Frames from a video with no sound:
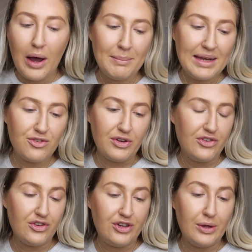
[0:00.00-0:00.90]
I'm literally
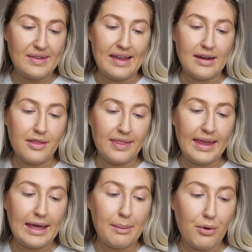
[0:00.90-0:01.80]
just using
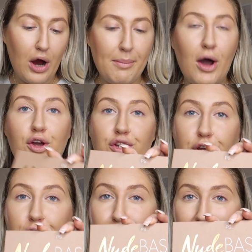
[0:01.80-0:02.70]
the Primark
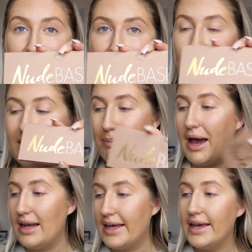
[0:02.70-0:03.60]
Nude Basics
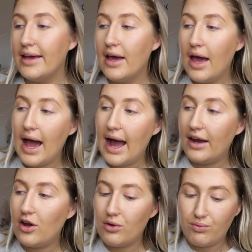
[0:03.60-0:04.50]
palette and
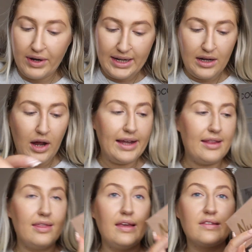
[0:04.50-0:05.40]
I really
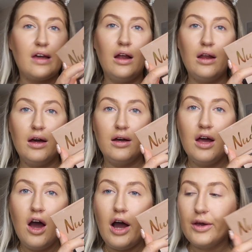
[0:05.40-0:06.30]
like this colour.
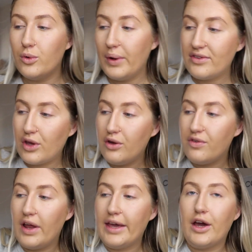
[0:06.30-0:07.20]
I always go
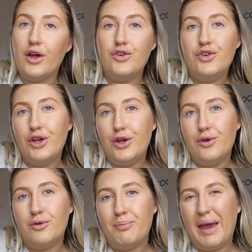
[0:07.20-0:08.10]
for like a
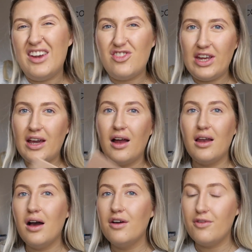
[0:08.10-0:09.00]
nude beigey
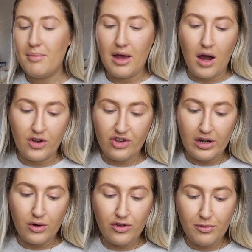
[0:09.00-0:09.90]
colour for my
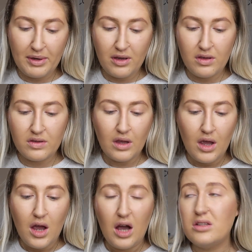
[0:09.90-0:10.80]
eyeshadow just because,
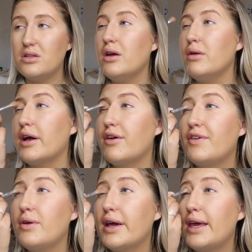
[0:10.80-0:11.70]
I don't know, like I
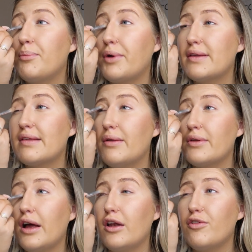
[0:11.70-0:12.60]
feel like it brings out
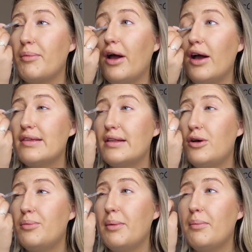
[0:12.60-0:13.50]
the colour of my eyes a
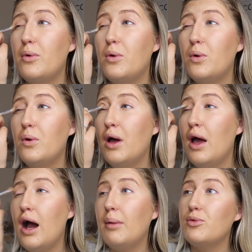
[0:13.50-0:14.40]
little bit more.
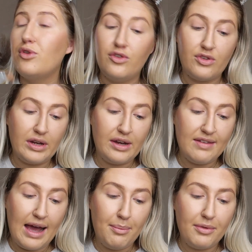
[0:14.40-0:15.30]
I'm also just going to
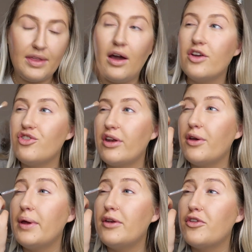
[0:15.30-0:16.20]
dab the
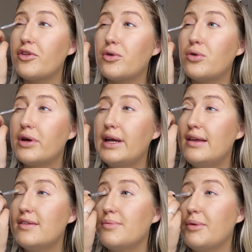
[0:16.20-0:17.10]
eyeshadow into the
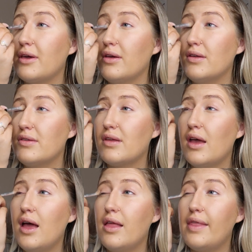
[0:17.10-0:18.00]
crease because
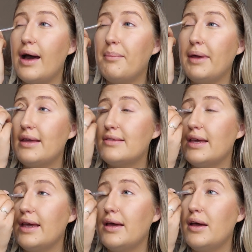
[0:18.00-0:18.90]
that makes
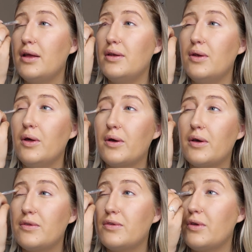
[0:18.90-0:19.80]
it
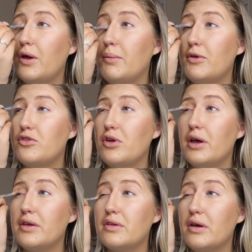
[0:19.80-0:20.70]
look so much
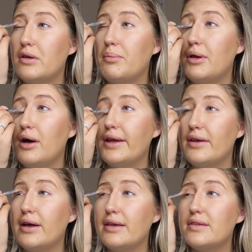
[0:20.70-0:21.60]
nicer and apply
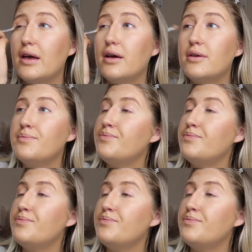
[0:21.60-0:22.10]
nicer.